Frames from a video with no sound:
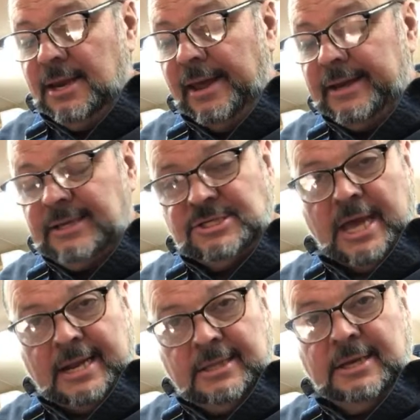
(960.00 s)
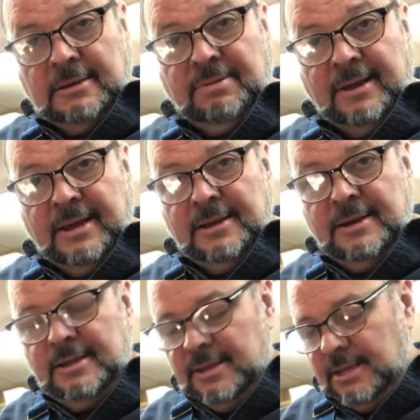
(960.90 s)
not exactly compliant,
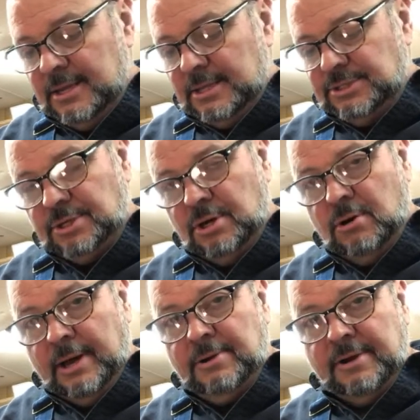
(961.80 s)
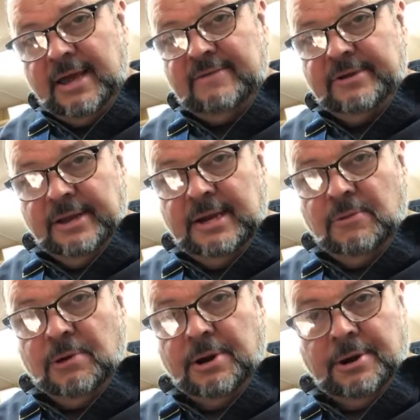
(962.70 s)
so I don't have it
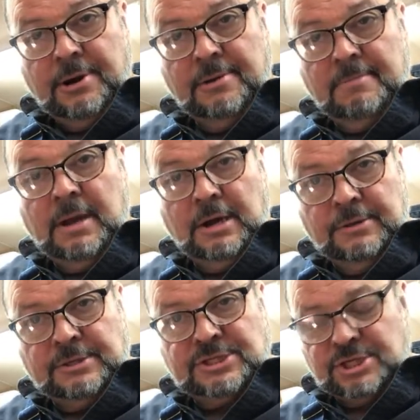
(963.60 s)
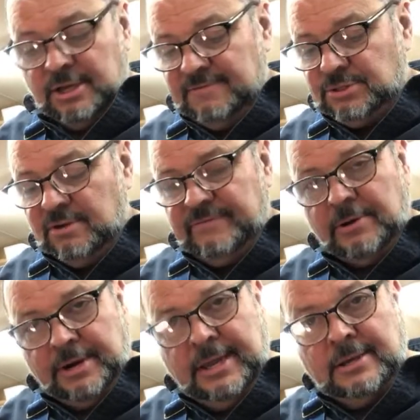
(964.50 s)
anywhere near my other stuff. So if I were
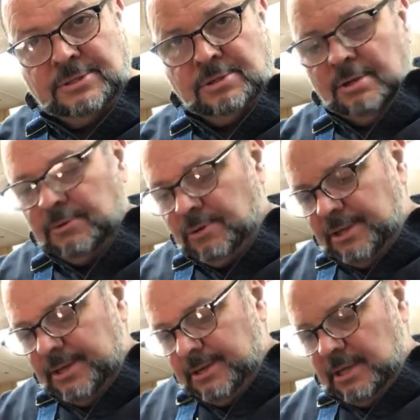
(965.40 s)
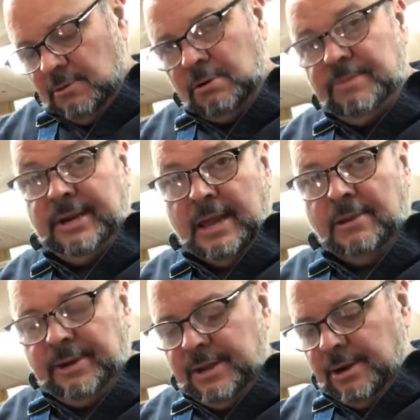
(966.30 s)
to get in trouble with it, it would be down
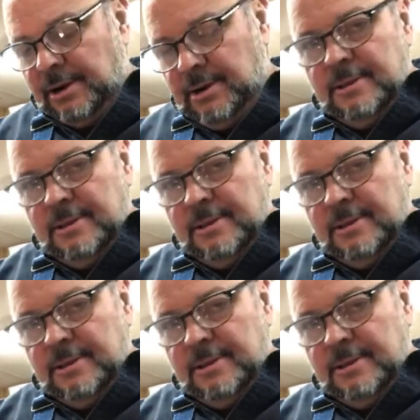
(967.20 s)
here.